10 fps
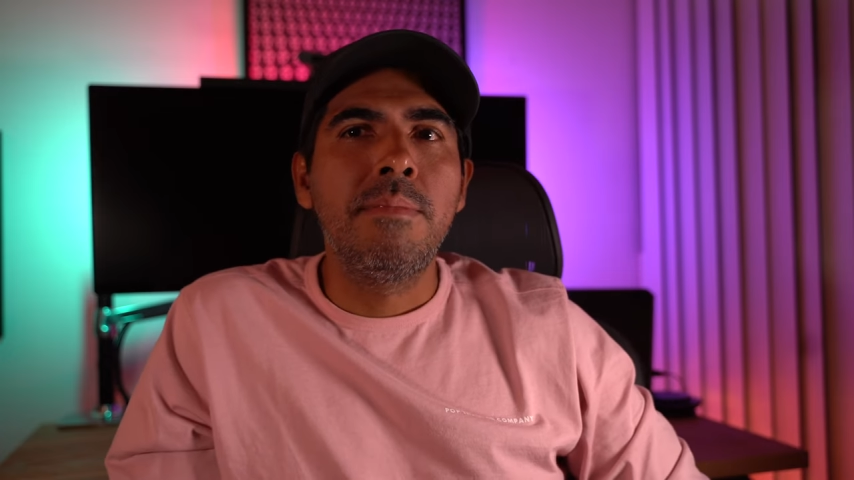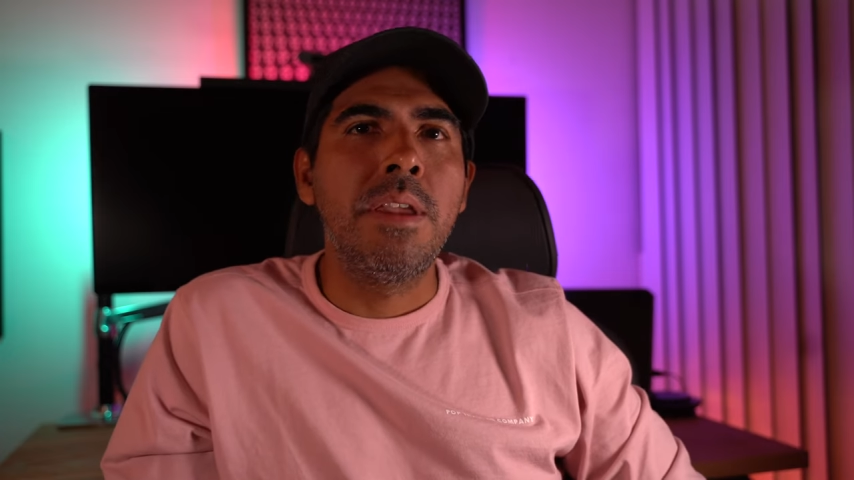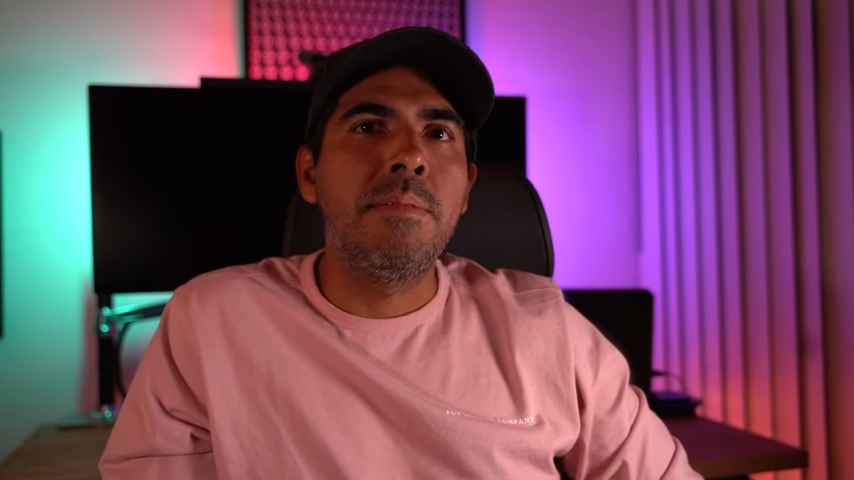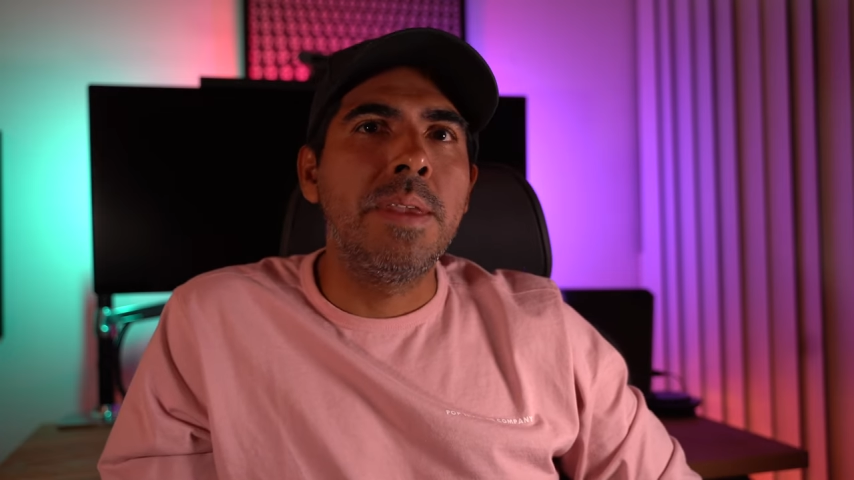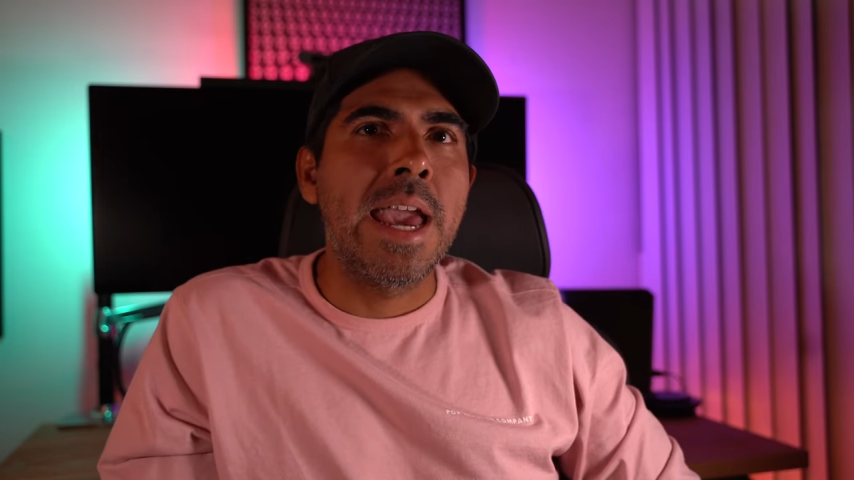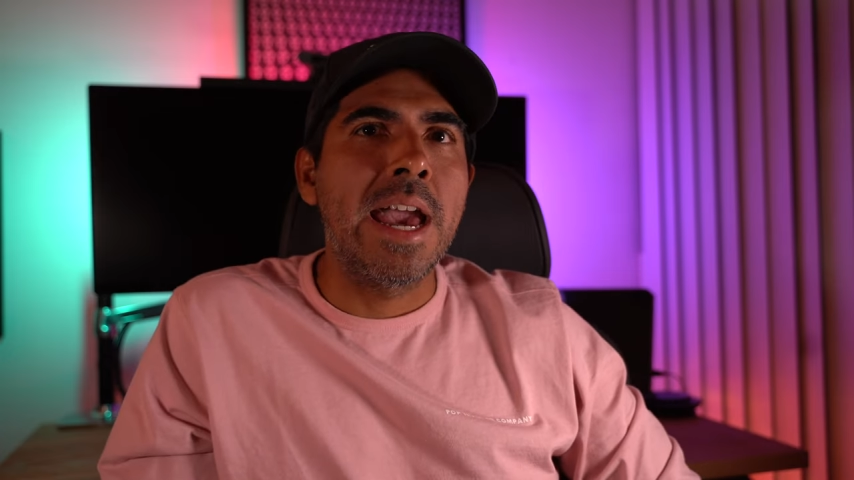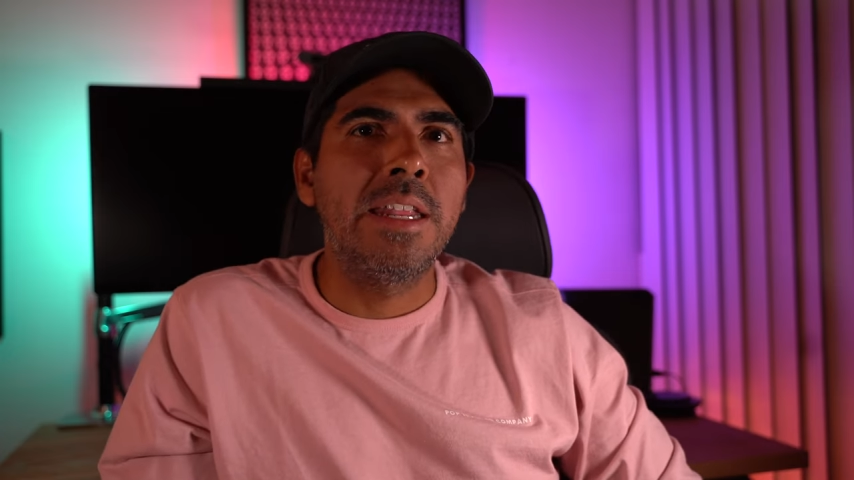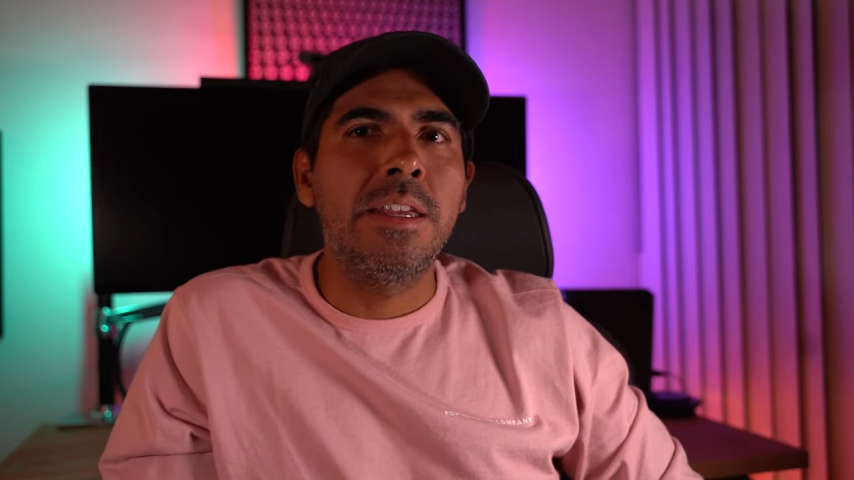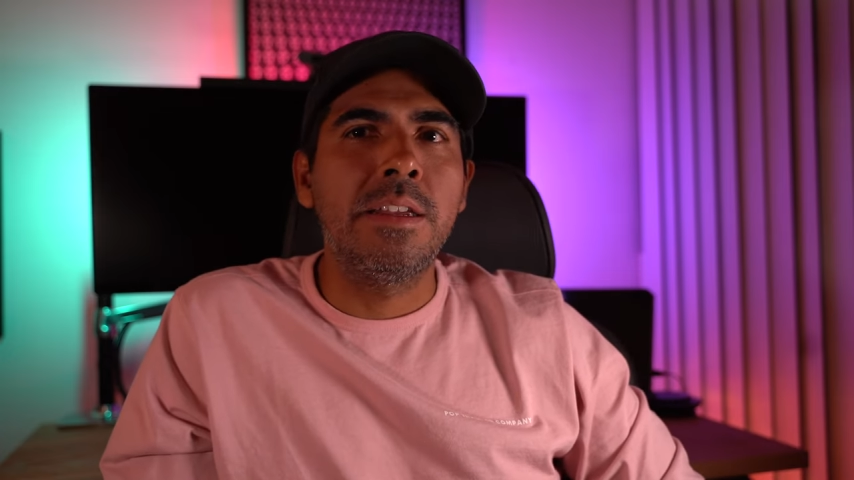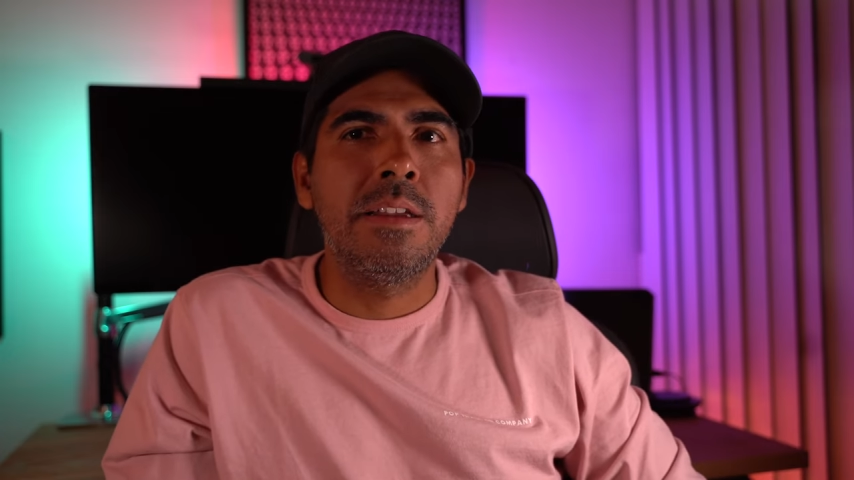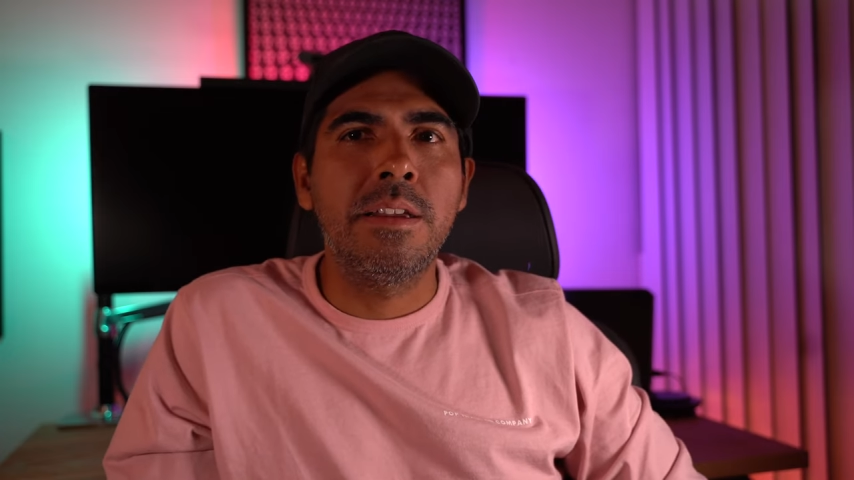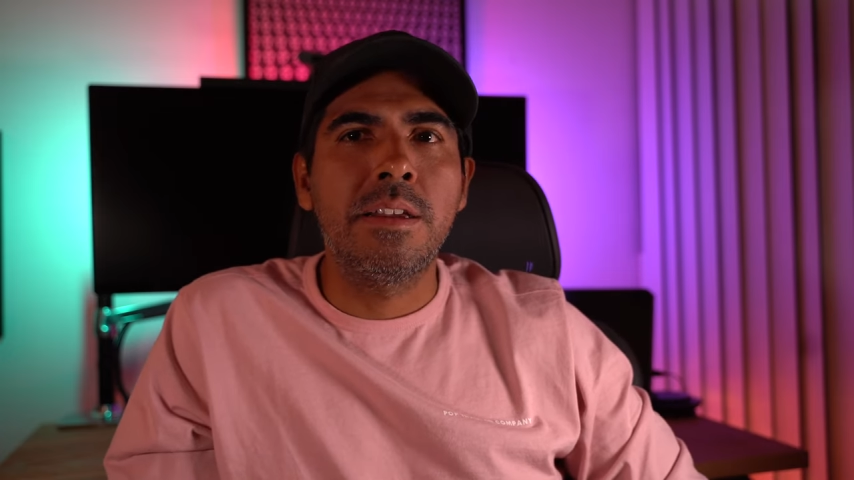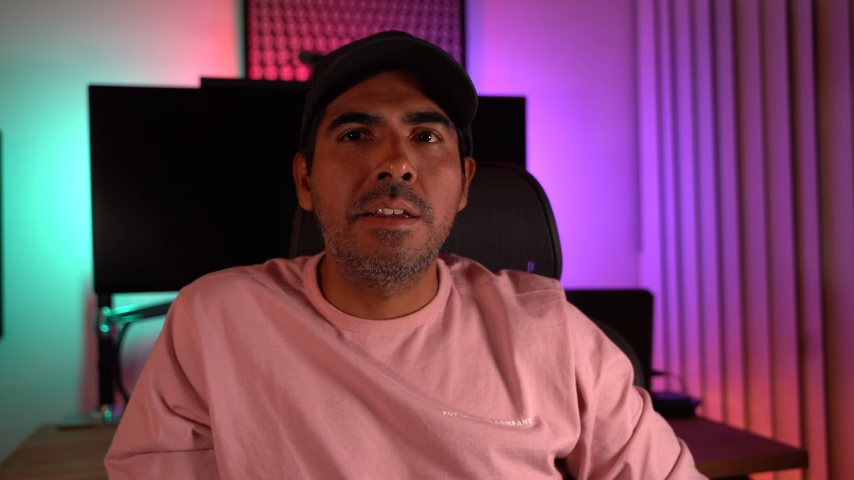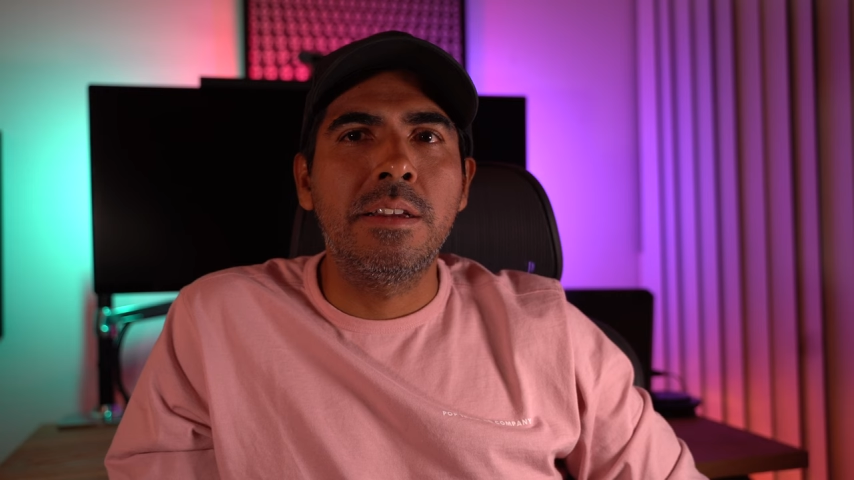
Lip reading: maybe adding